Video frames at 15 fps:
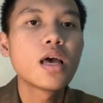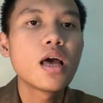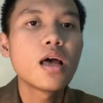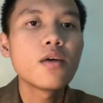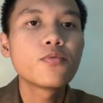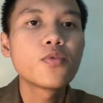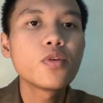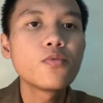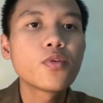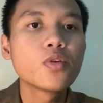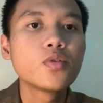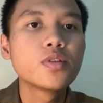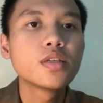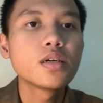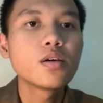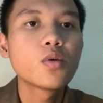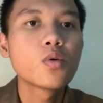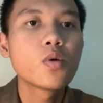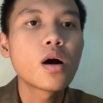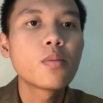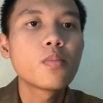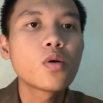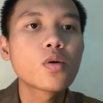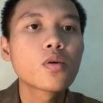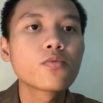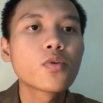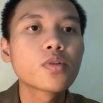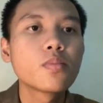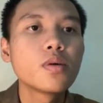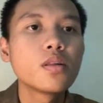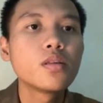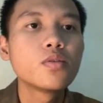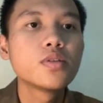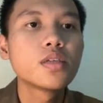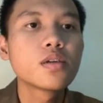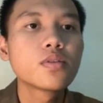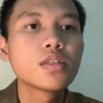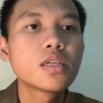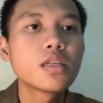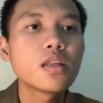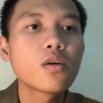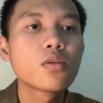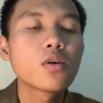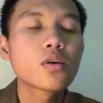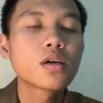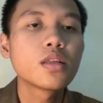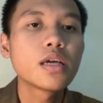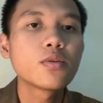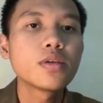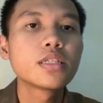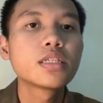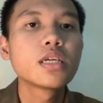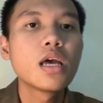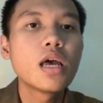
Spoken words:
Helpful for users who are more comfortable using regional or local language.